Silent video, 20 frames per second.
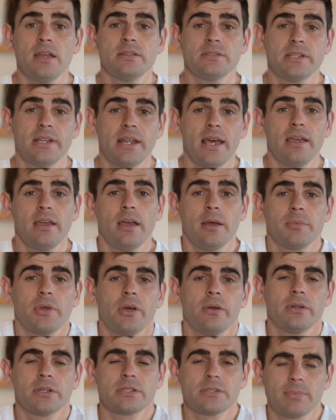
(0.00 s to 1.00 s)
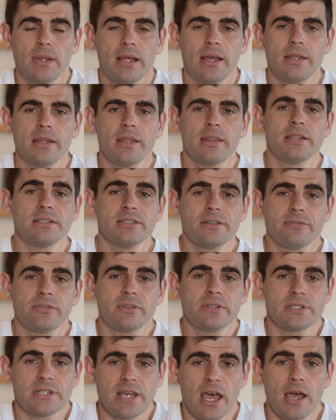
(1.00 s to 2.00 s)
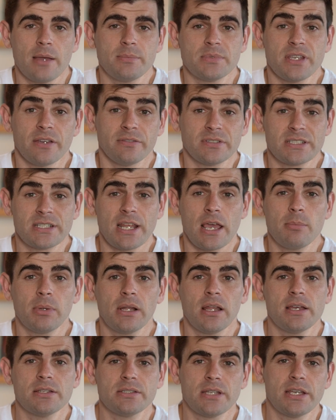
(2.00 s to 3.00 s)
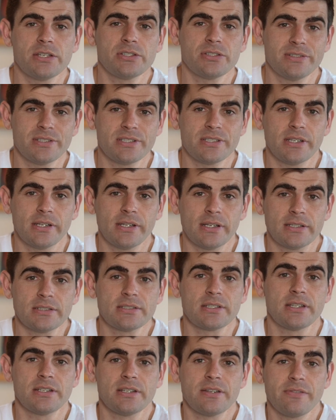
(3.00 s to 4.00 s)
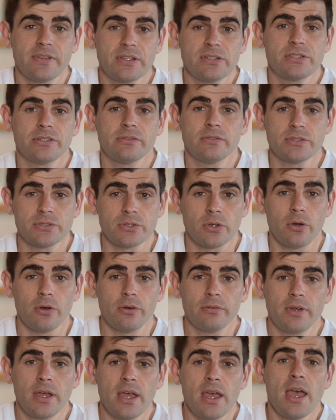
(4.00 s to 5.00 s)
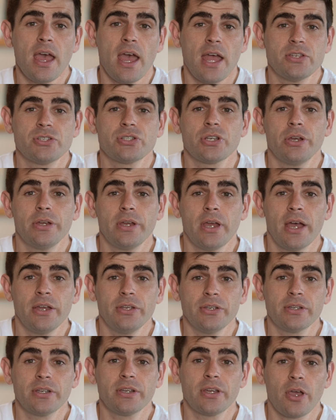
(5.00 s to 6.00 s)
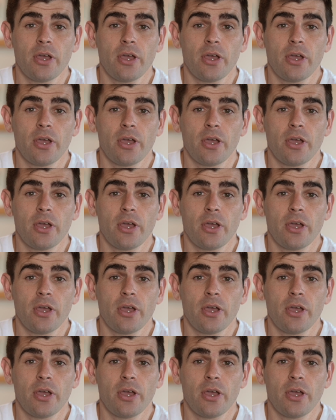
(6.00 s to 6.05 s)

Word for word: Today, I'm going to explain the different types of stabilization settings in DaVinci Resolve and show you how you can